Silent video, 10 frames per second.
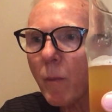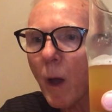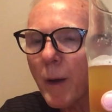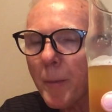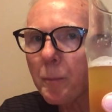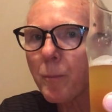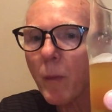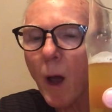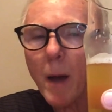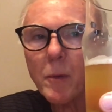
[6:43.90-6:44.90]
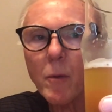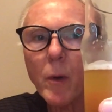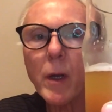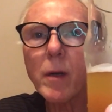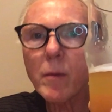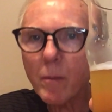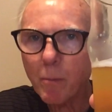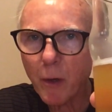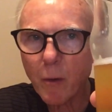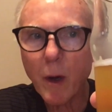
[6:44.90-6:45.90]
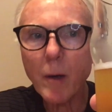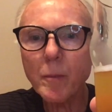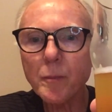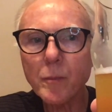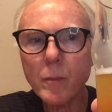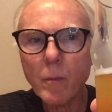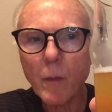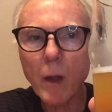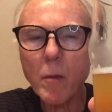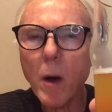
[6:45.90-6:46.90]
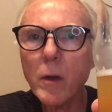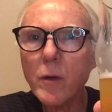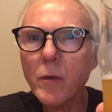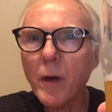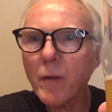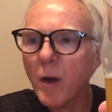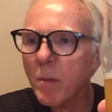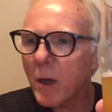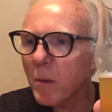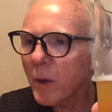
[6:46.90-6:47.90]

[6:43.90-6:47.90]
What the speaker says: Yeah. The hops are working pretty well. The malt is very minimal